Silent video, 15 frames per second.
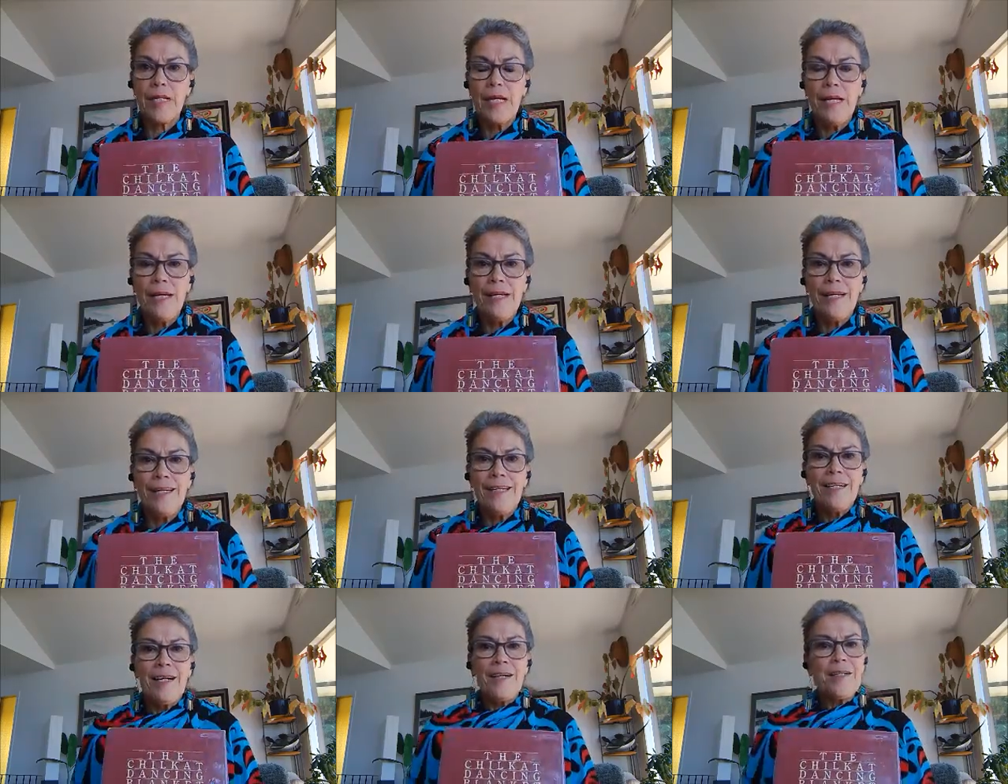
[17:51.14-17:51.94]
Okay,
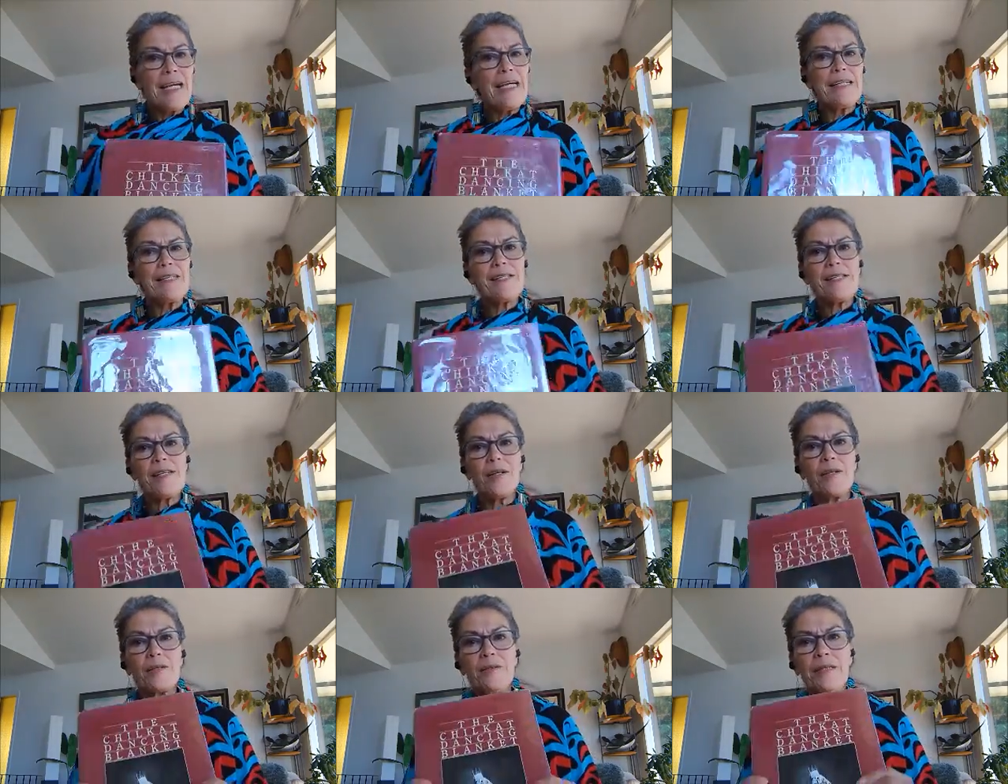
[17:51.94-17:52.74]
so
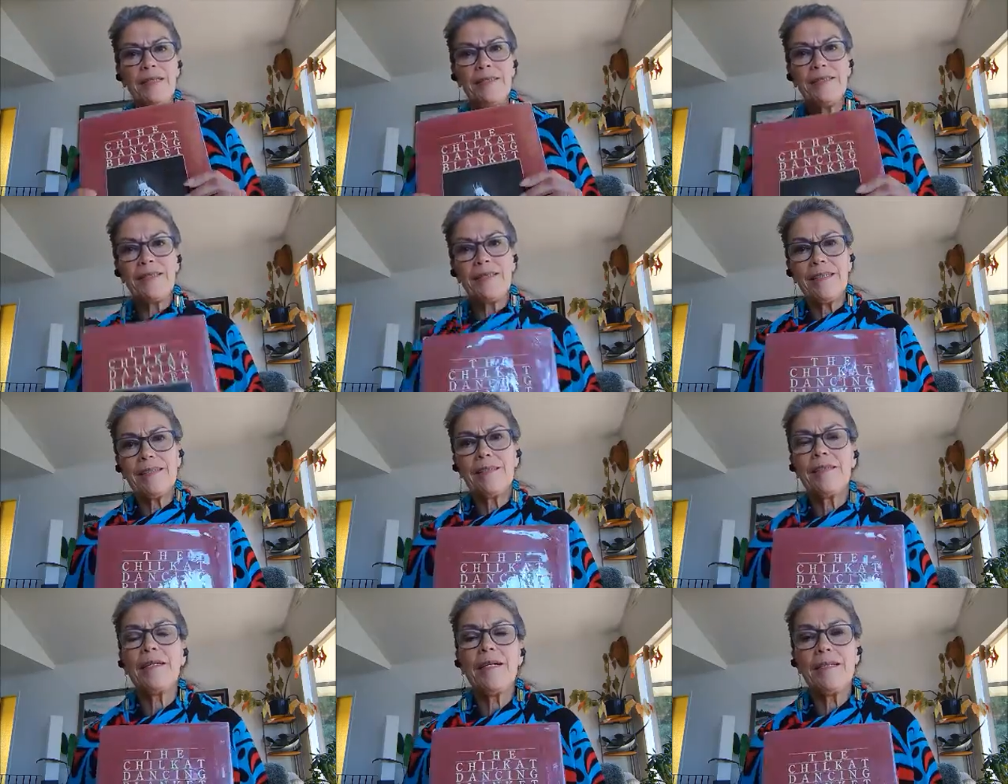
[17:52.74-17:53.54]

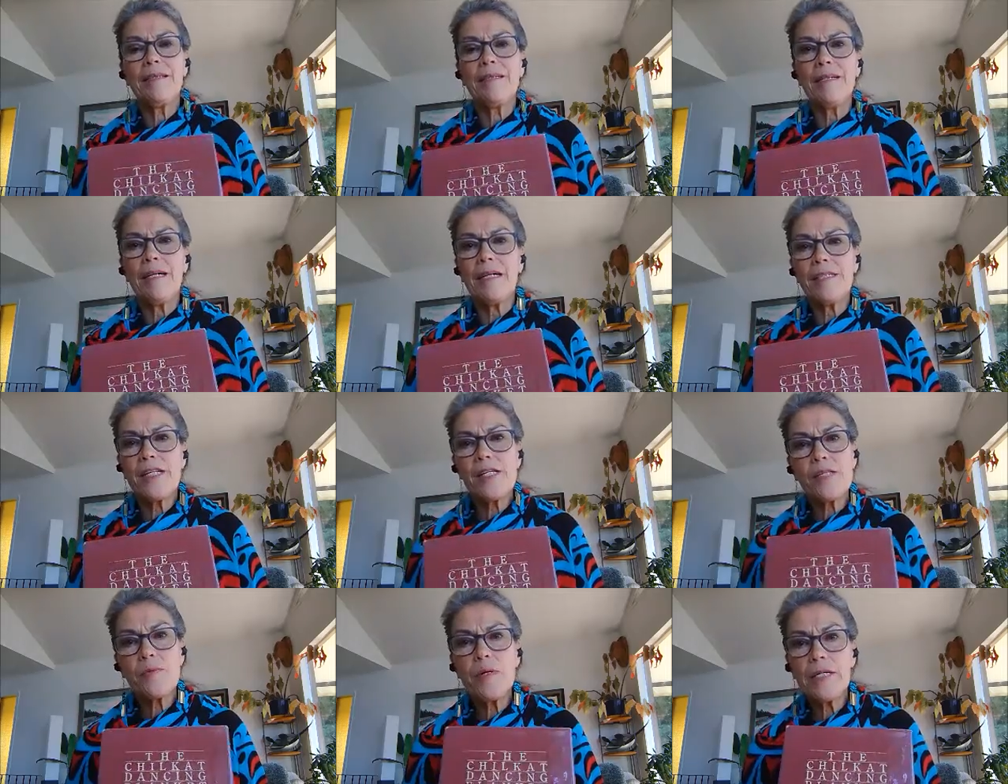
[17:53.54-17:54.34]
I just want
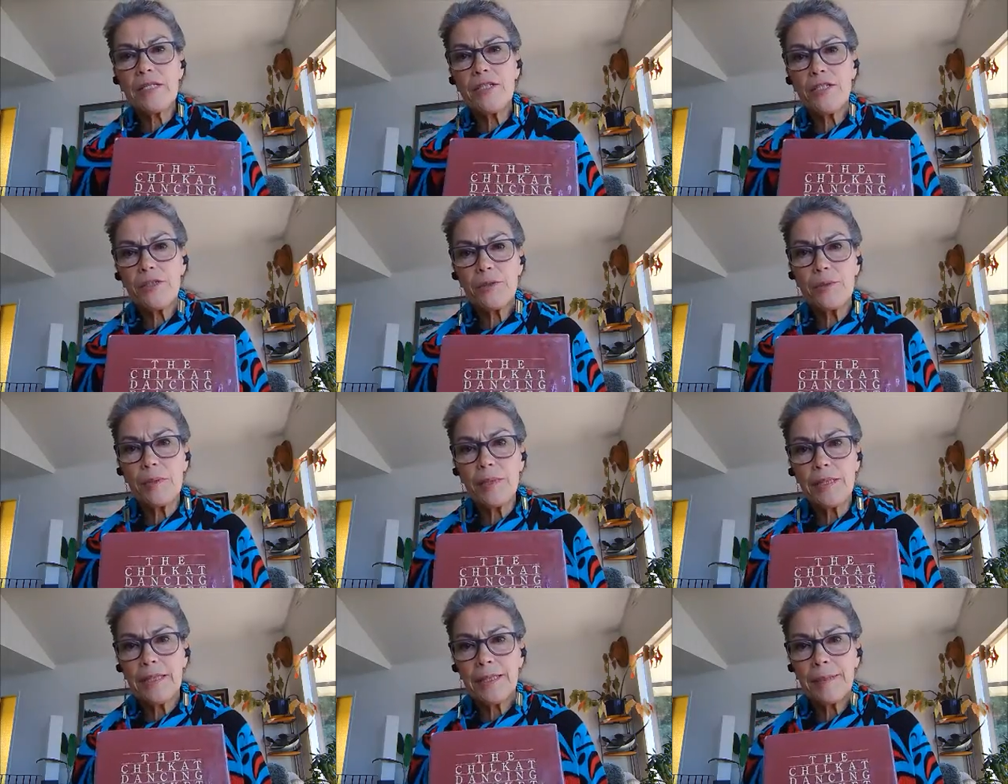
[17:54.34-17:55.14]
to
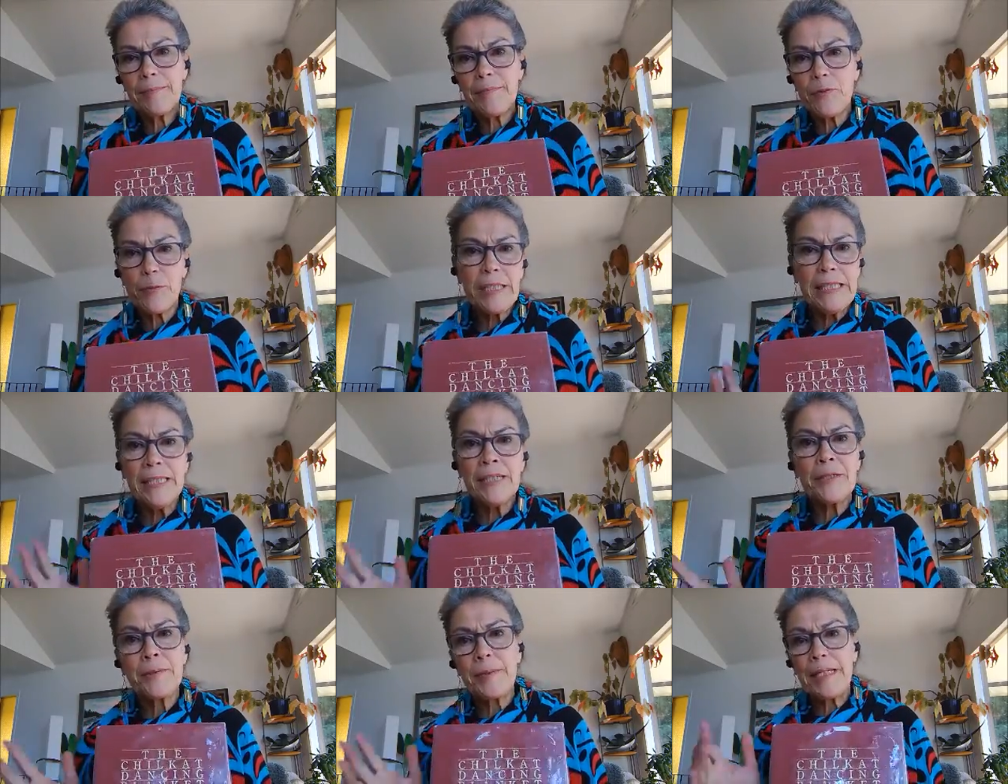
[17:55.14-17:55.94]
reiterate
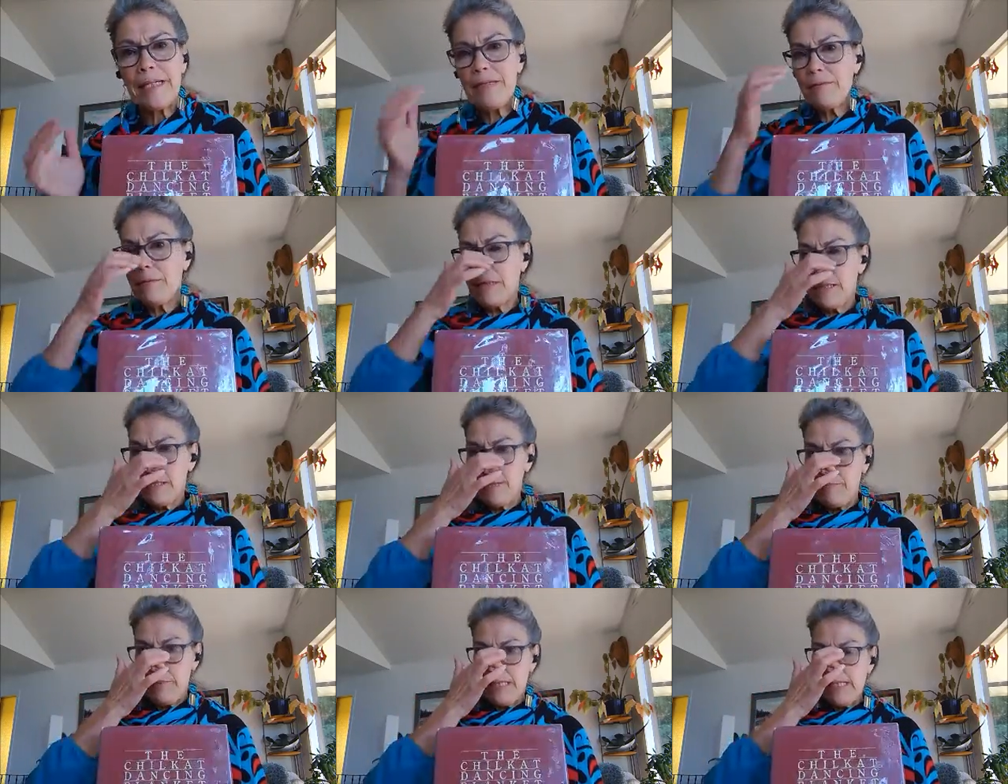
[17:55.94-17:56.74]
what I've been
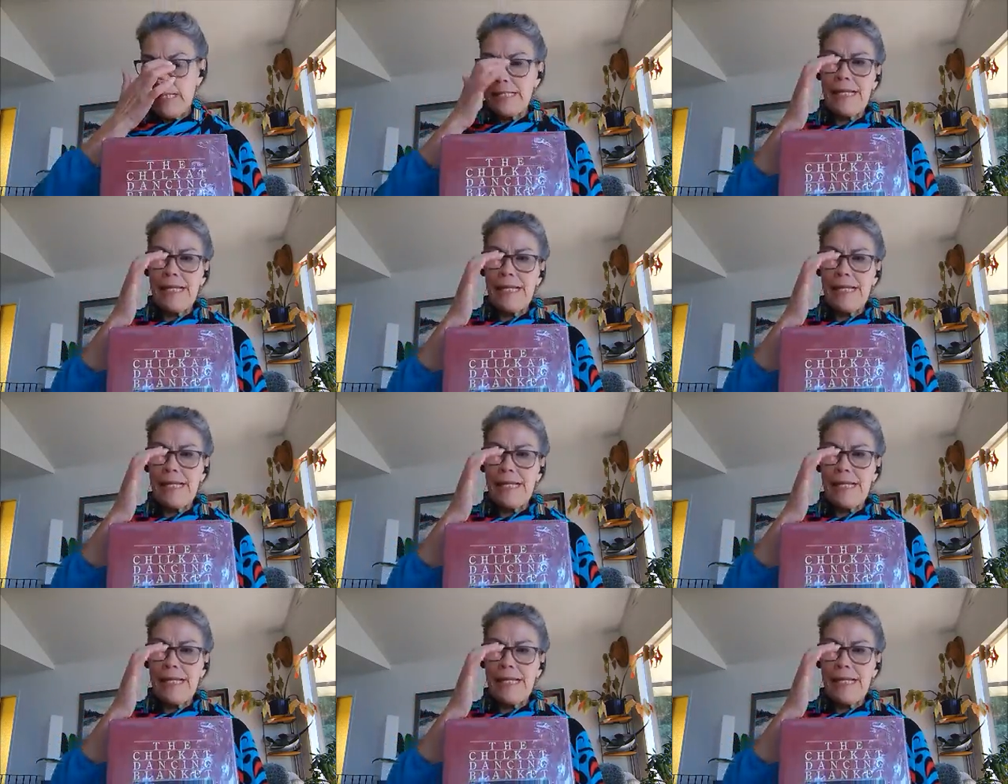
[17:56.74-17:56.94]
saying